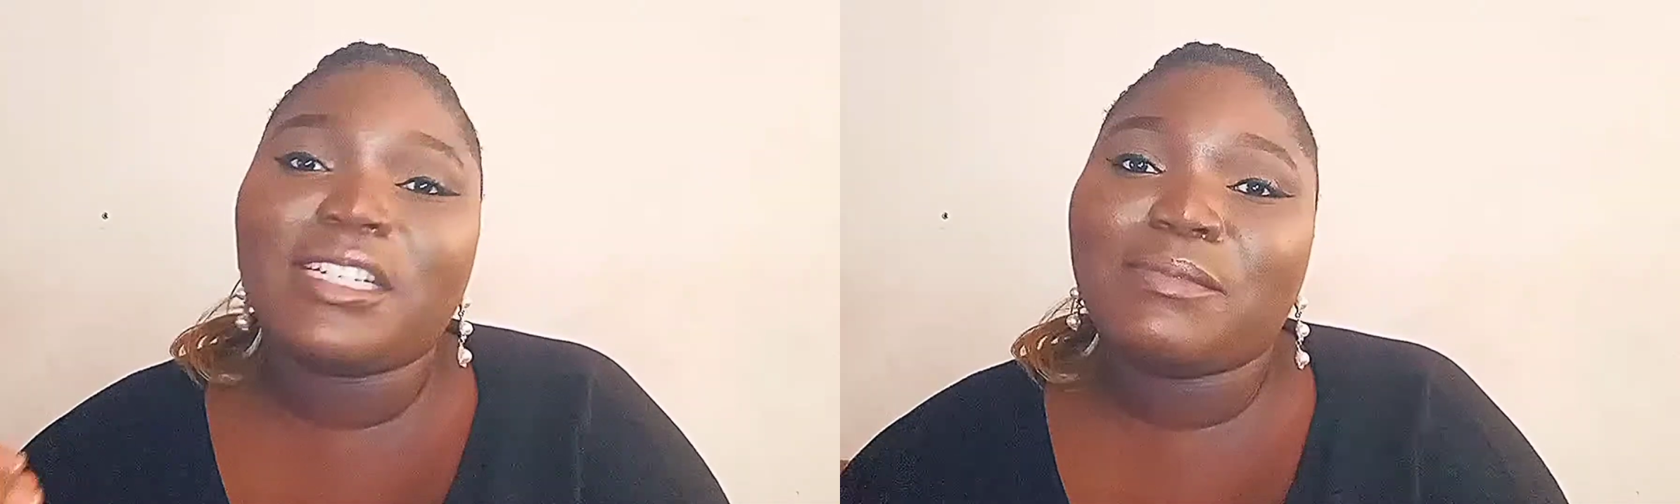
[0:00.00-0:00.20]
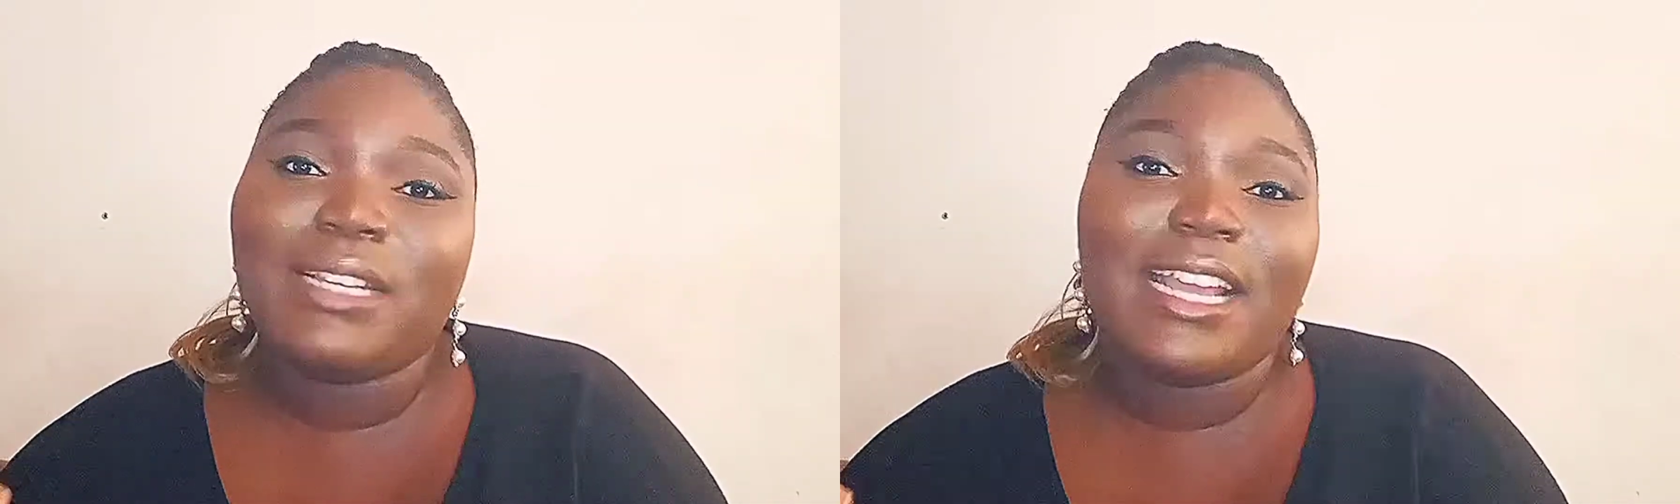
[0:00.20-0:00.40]

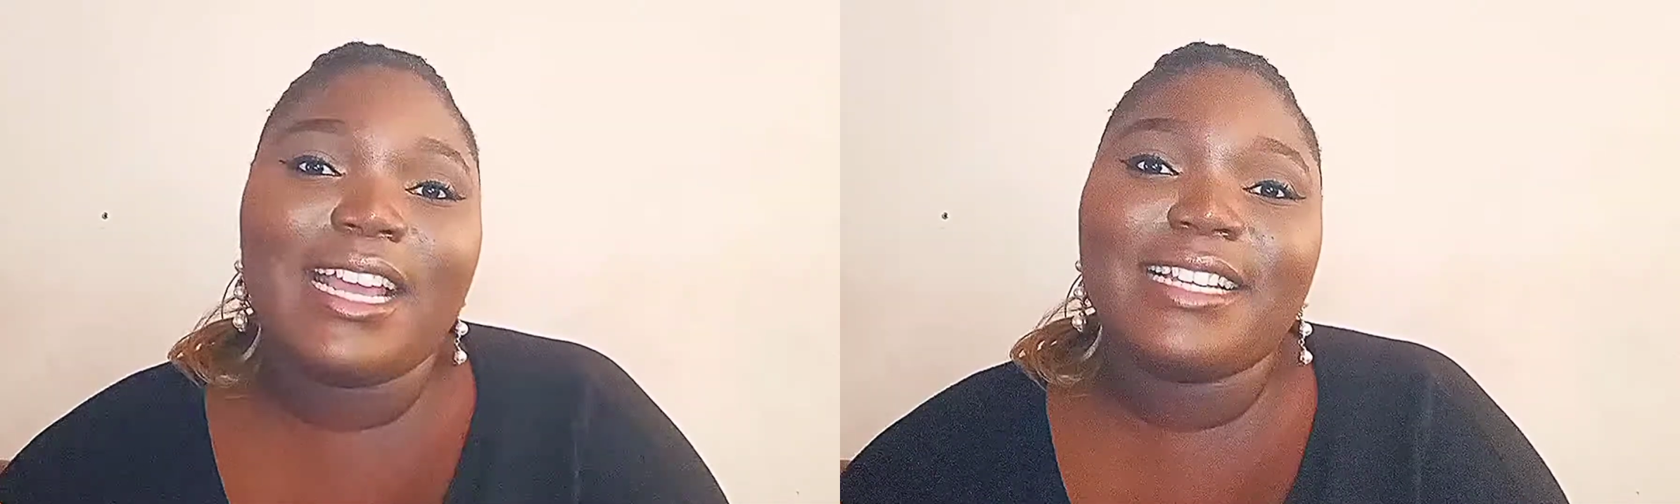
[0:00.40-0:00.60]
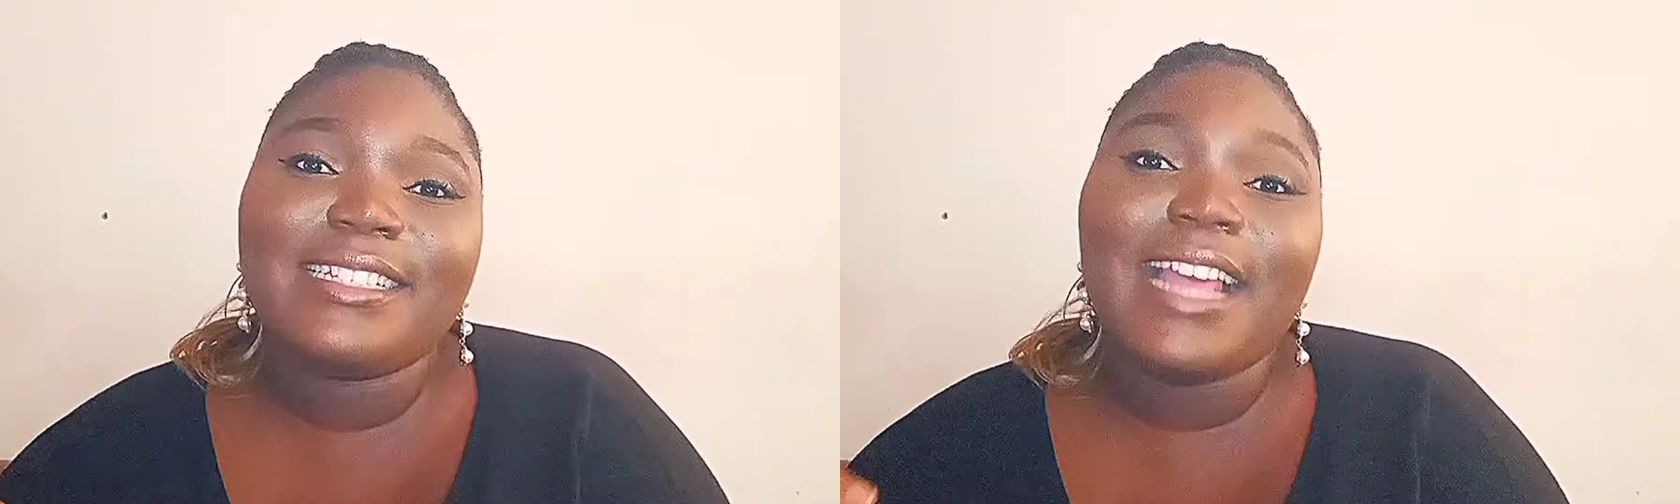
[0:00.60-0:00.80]
Trust me,
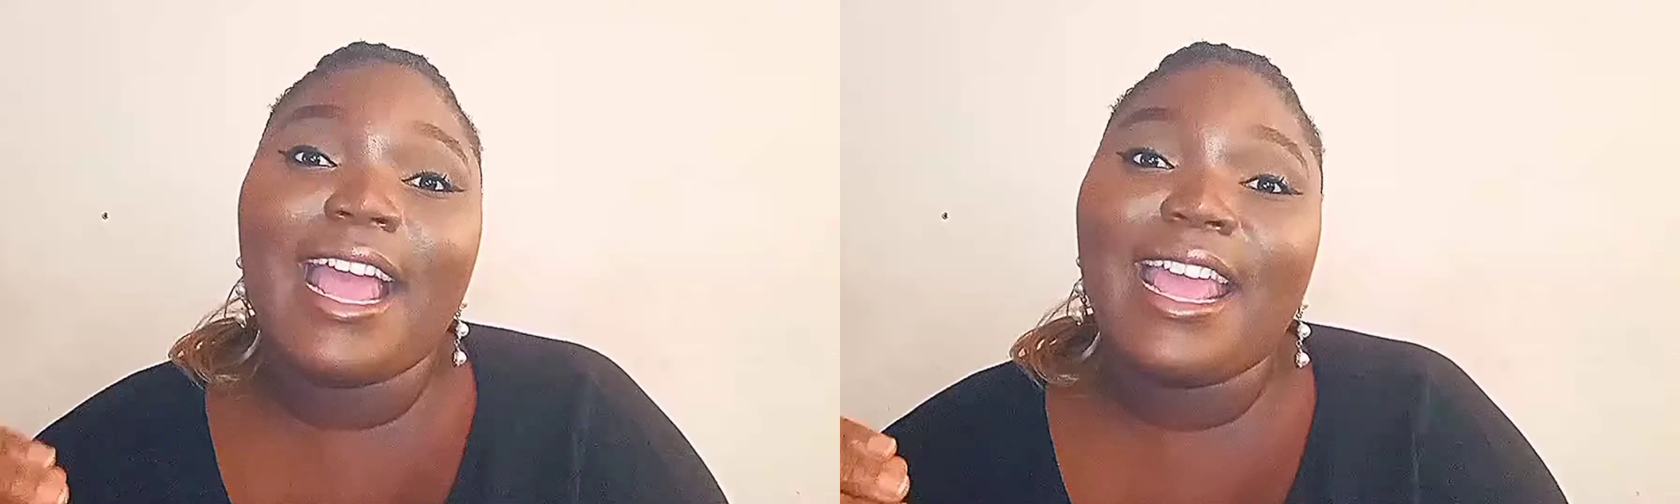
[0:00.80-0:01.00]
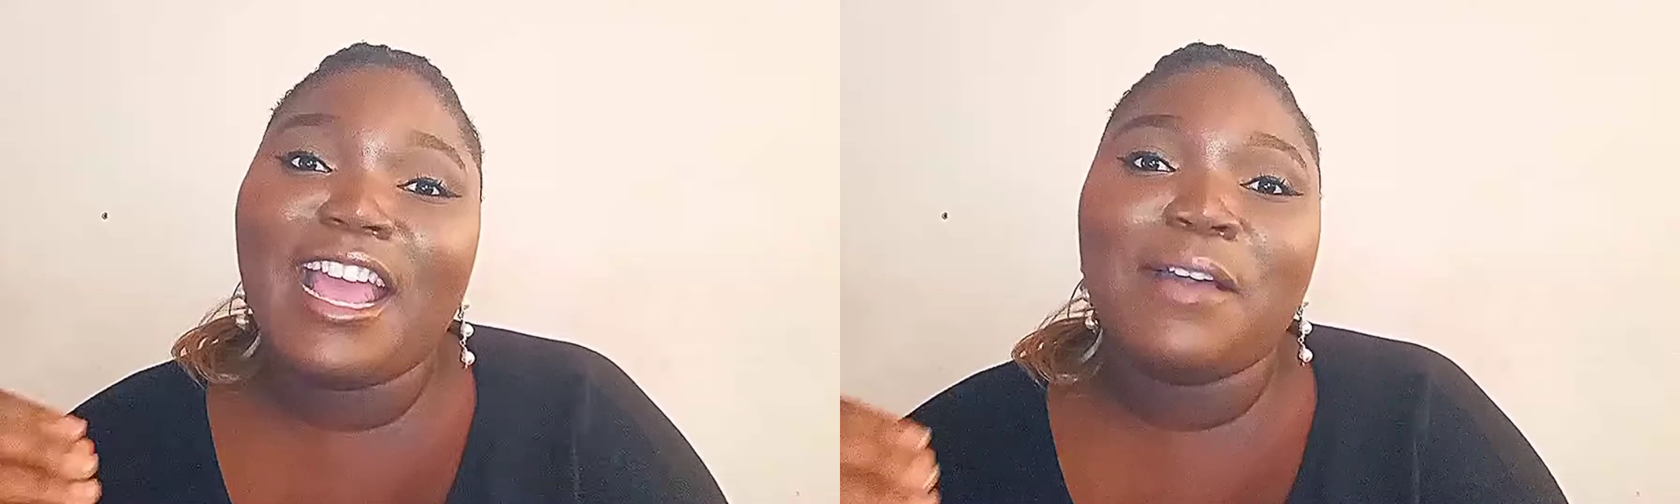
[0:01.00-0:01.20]
guys,
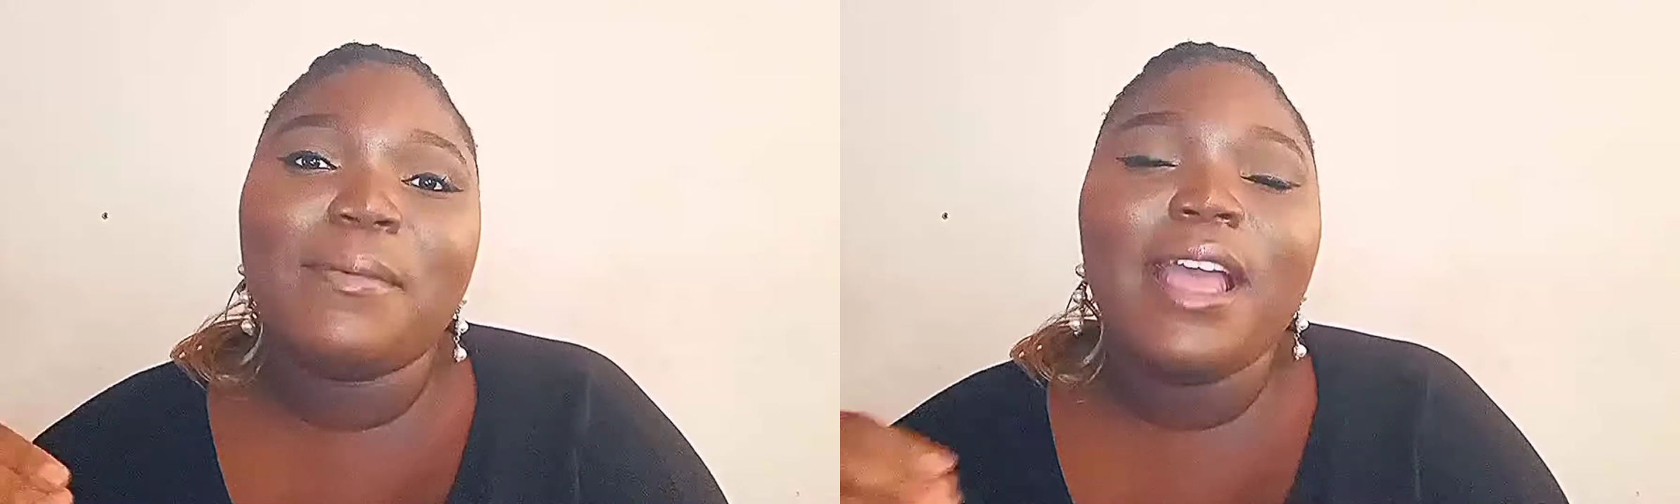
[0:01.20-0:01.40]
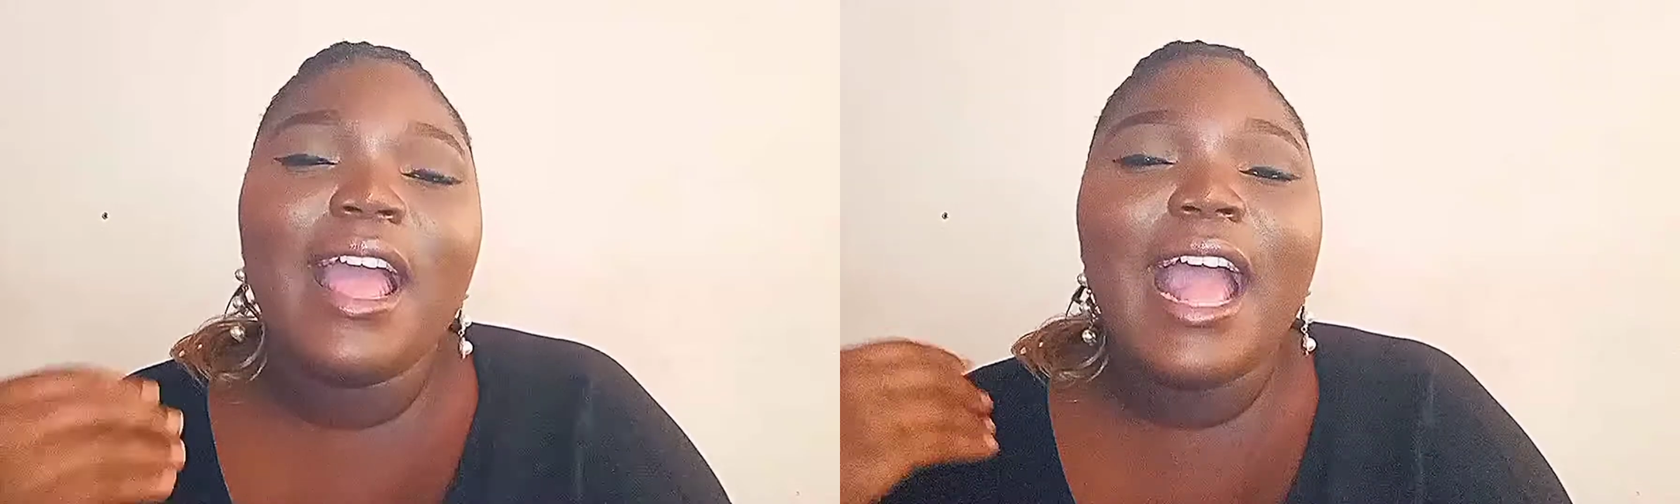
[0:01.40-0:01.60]
I am.